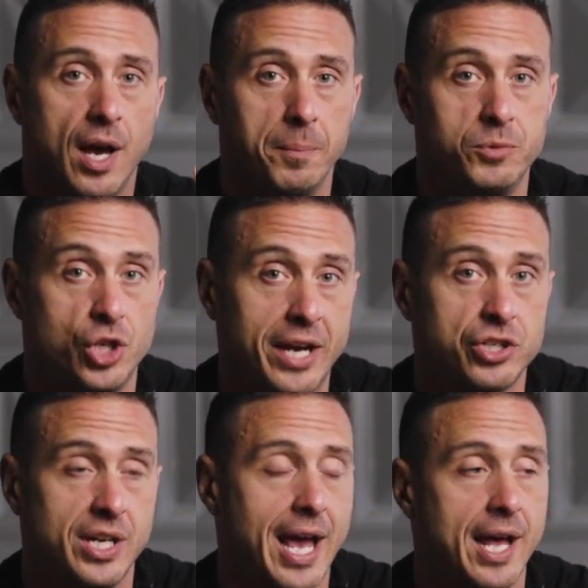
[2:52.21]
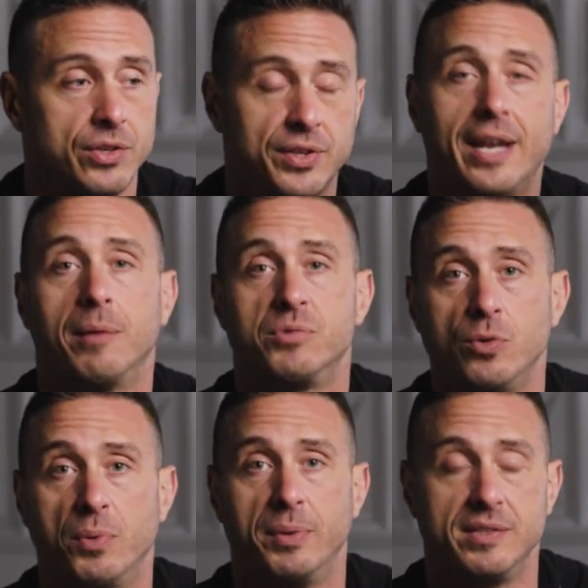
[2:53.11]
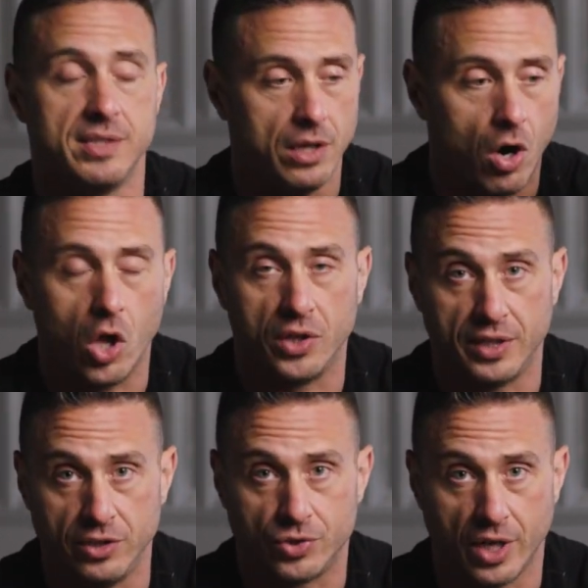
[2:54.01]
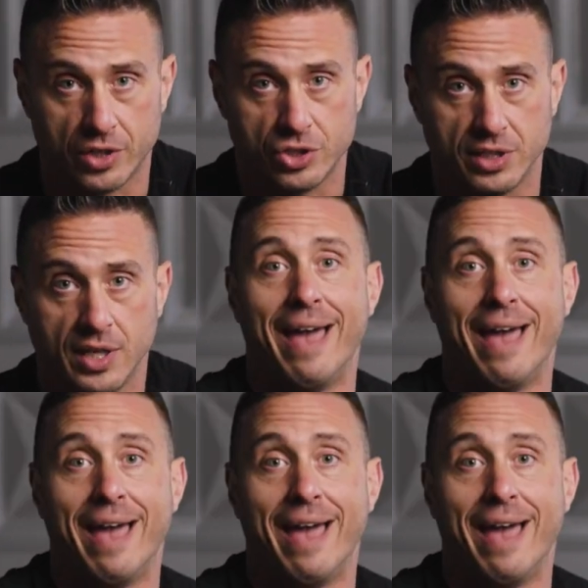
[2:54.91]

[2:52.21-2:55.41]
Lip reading: objection handle that I'm super busy, all in the introduction.